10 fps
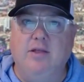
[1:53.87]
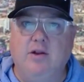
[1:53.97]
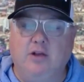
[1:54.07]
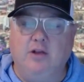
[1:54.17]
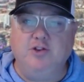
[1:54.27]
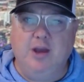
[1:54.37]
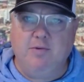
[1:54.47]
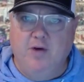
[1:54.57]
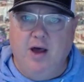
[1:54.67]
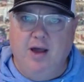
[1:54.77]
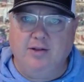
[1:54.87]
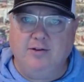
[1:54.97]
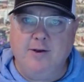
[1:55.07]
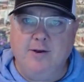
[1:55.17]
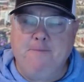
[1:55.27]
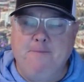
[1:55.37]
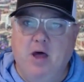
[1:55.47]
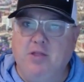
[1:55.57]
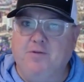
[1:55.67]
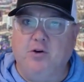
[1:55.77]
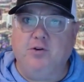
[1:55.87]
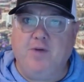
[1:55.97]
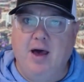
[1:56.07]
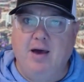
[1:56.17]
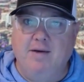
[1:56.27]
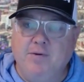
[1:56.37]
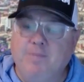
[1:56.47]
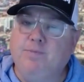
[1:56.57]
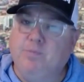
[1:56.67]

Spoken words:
that OddsJam provides on the first 5,